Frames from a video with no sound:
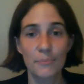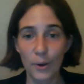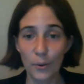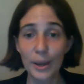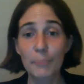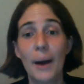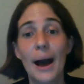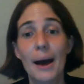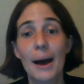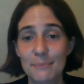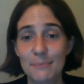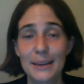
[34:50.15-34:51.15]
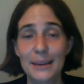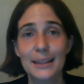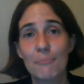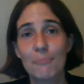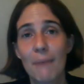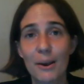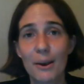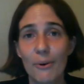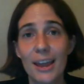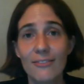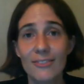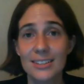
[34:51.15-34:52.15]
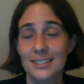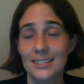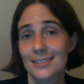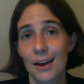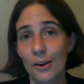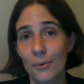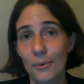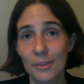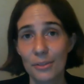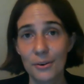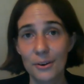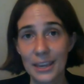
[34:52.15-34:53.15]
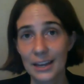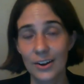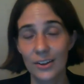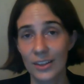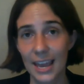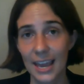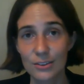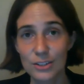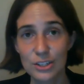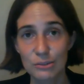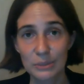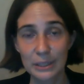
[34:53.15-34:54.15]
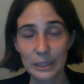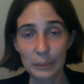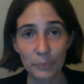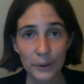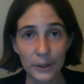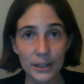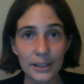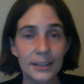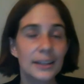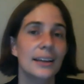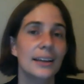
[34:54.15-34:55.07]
quick pop something in the microwave and snuggle with your kid on the couch to read a book.